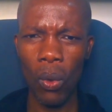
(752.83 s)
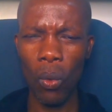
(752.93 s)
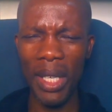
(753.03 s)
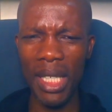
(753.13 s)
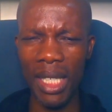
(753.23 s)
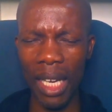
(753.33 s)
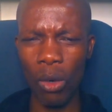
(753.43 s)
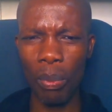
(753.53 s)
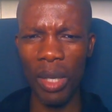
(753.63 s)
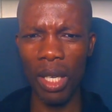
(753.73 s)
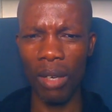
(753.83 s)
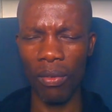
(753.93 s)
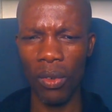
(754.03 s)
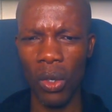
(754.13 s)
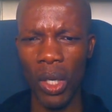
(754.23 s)
which ZANU-P
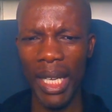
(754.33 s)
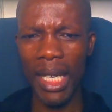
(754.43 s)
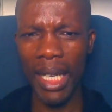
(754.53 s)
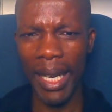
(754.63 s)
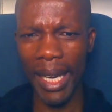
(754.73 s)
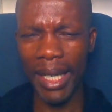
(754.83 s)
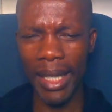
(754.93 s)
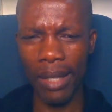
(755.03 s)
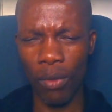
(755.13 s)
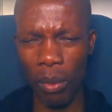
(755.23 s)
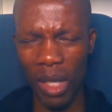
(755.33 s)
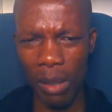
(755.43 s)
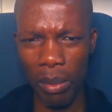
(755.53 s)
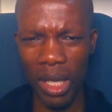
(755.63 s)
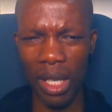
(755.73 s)
F inherited from the
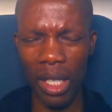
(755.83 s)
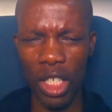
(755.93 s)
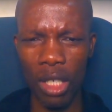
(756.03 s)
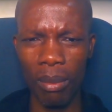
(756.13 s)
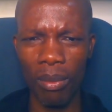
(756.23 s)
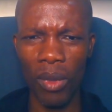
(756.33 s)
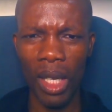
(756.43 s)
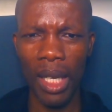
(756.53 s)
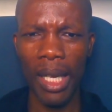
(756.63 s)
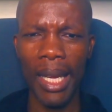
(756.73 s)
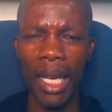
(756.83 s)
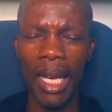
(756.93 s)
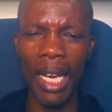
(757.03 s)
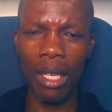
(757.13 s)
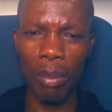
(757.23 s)
Smith regime
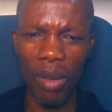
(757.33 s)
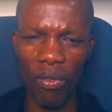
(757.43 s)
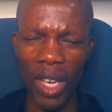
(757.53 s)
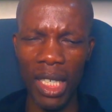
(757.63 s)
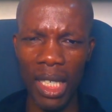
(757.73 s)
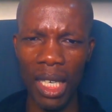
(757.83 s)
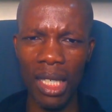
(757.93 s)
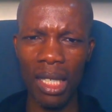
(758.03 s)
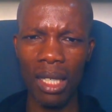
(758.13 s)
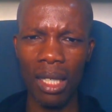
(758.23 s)
and perfected